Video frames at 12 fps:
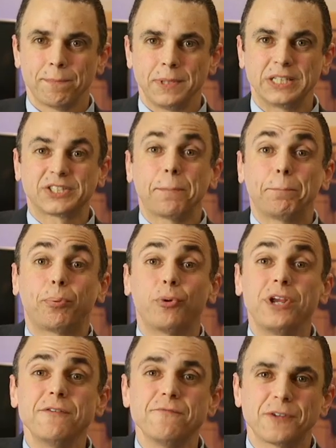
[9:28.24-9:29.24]
It's a
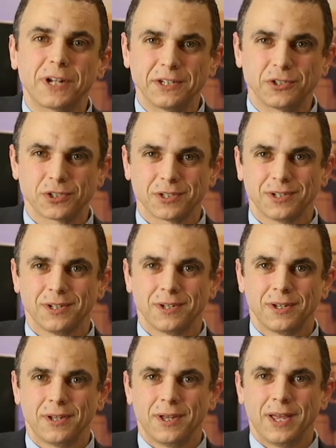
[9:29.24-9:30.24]
privilege.
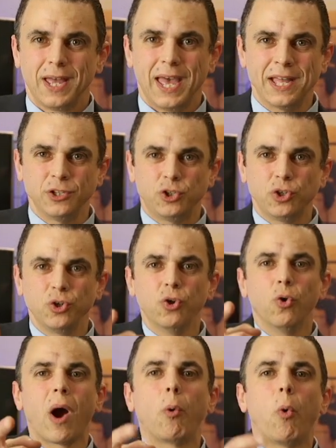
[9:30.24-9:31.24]
And you
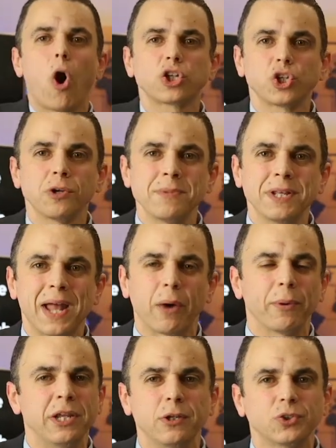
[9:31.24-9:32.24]
who are watching me now
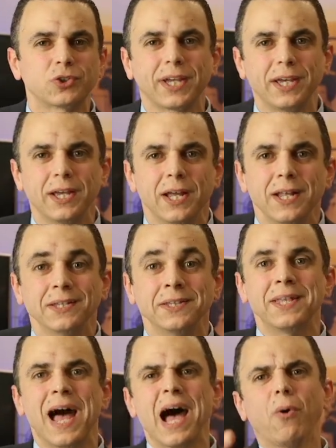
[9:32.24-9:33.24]
and you say,
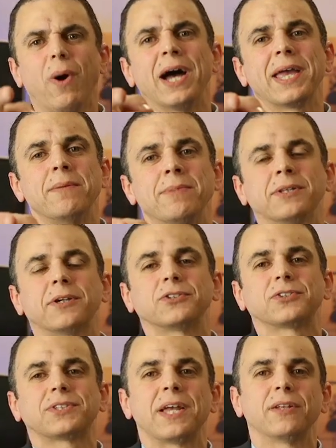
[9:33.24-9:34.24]
now I am
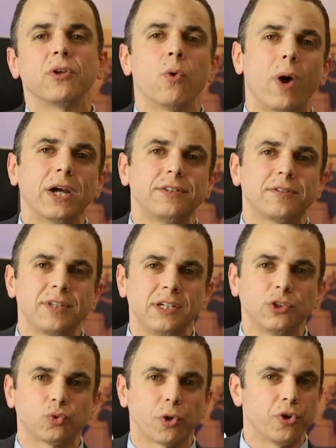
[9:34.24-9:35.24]
understanding why
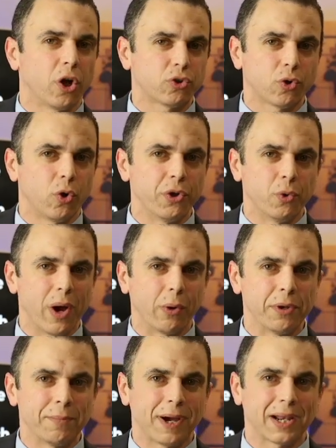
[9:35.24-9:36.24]
things were not going well
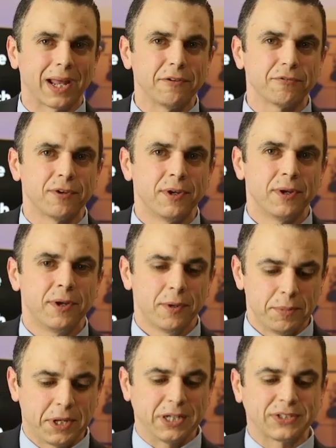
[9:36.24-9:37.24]
in my life,
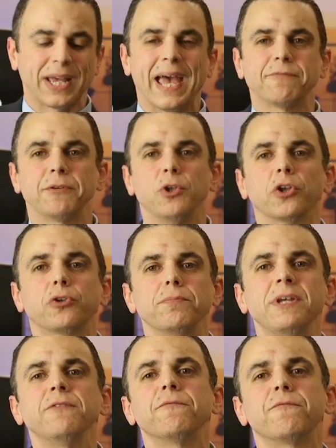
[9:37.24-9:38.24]
because I have not
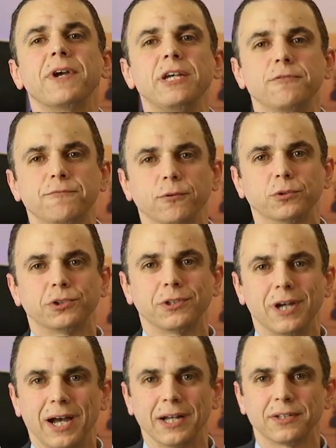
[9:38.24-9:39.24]
been faithful to
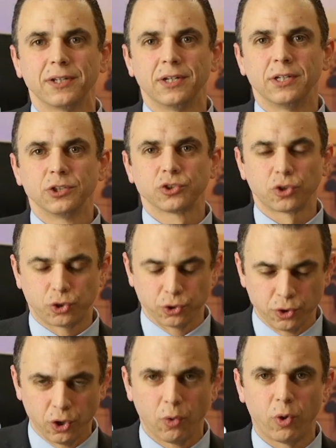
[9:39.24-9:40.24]
God. So do you
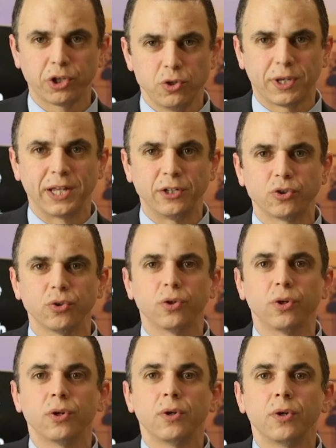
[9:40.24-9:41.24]
know what you can
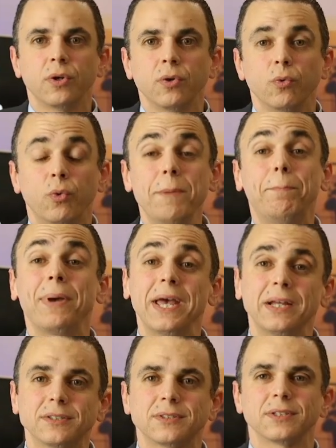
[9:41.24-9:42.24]
do?
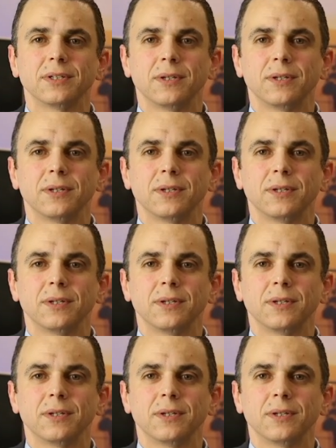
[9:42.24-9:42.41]
Repent.